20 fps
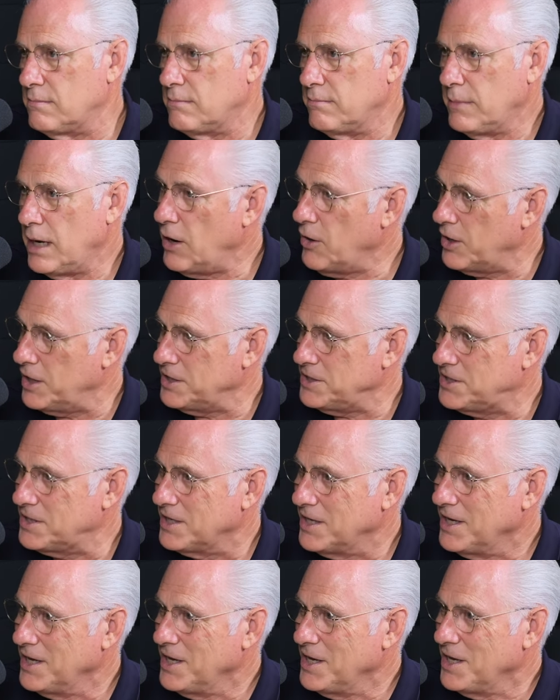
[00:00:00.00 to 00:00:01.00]
marriage.
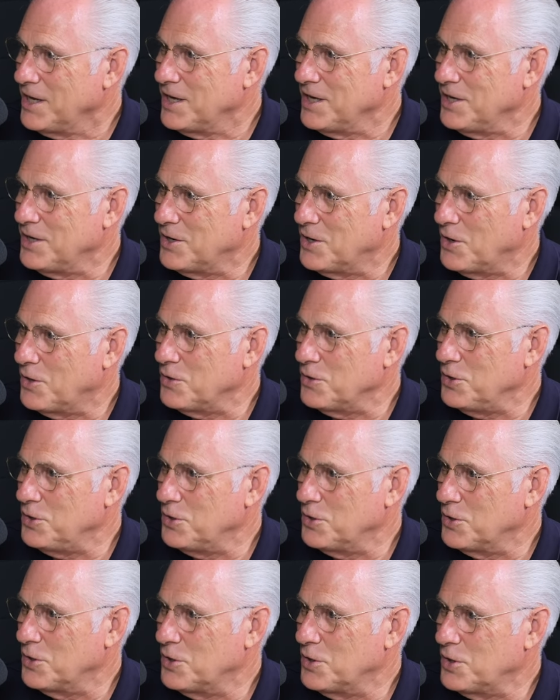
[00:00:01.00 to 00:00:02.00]
Yeah. You know,
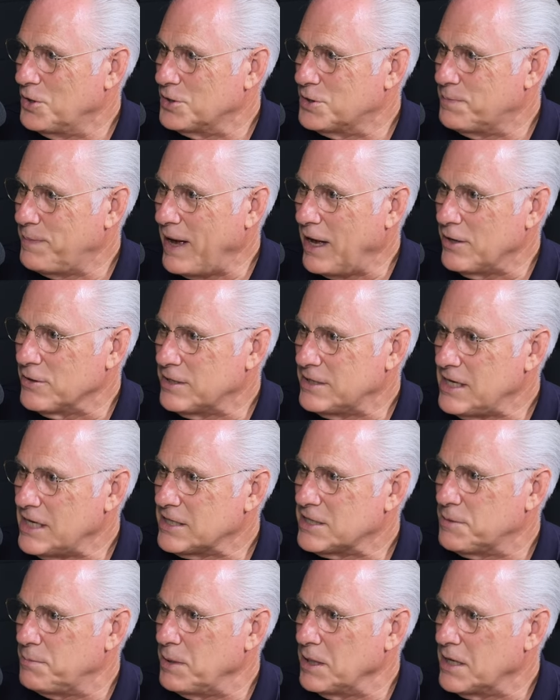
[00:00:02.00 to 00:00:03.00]
your spouse
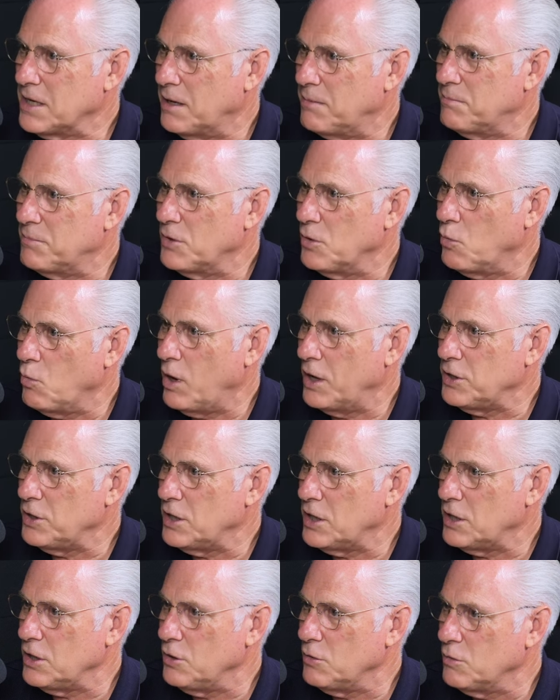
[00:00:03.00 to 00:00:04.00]
has to become the one that mm-hmm.